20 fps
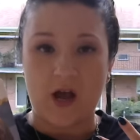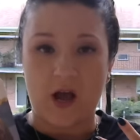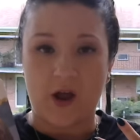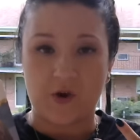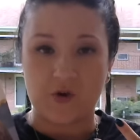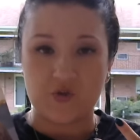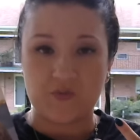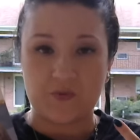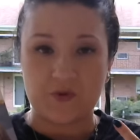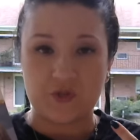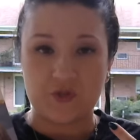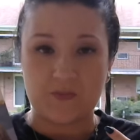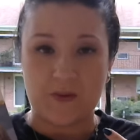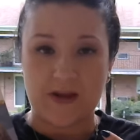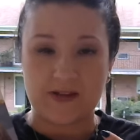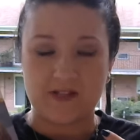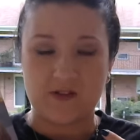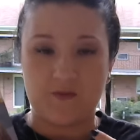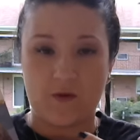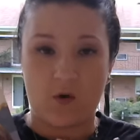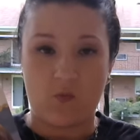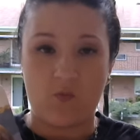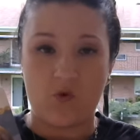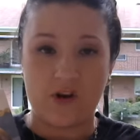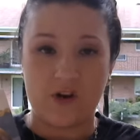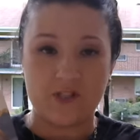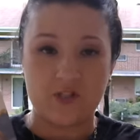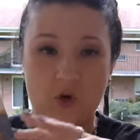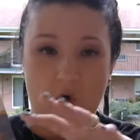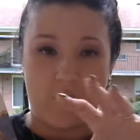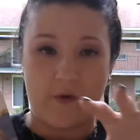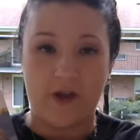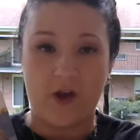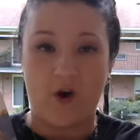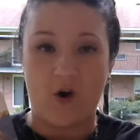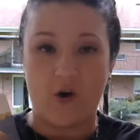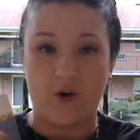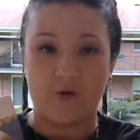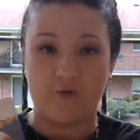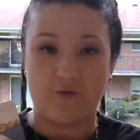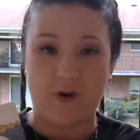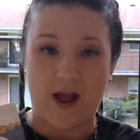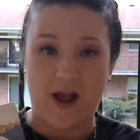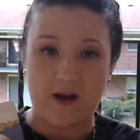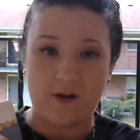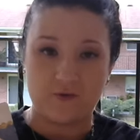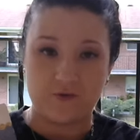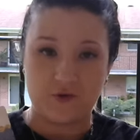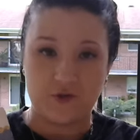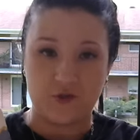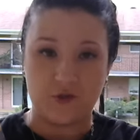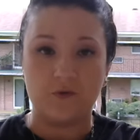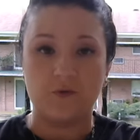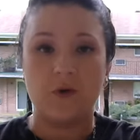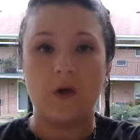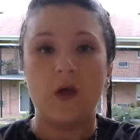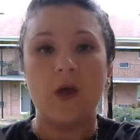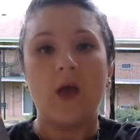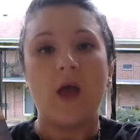higher perspective on what is going on around you.